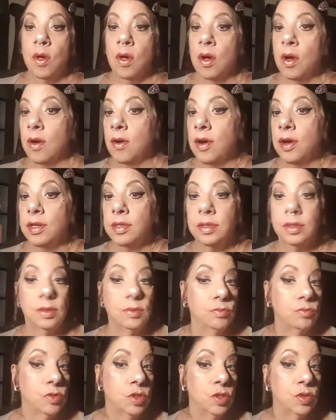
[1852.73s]
Alright,
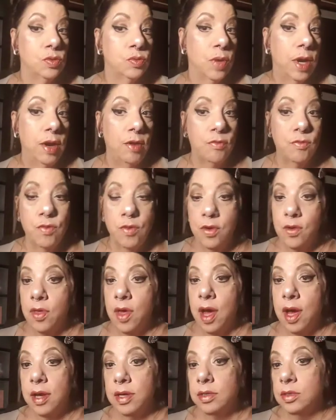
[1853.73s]
just waiting for
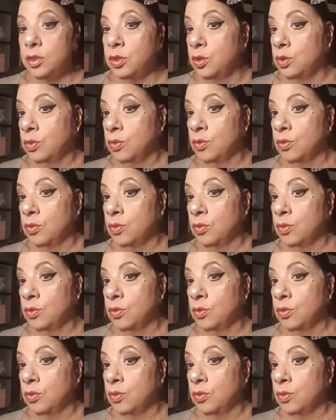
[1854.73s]
that.